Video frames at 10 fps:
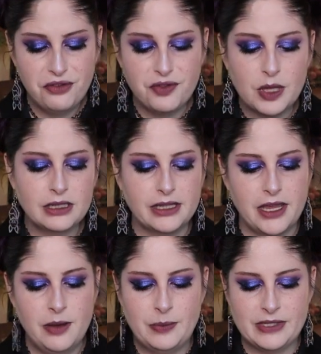of the
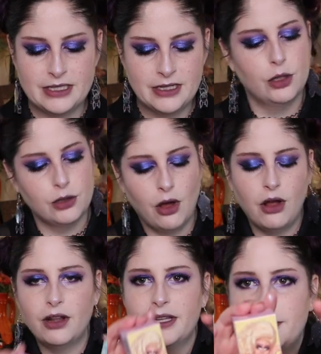lips, L
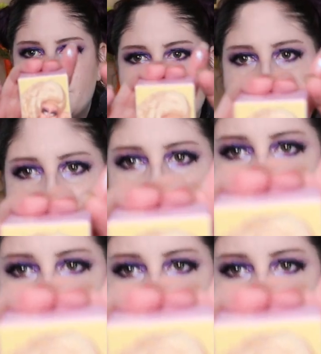O L lips,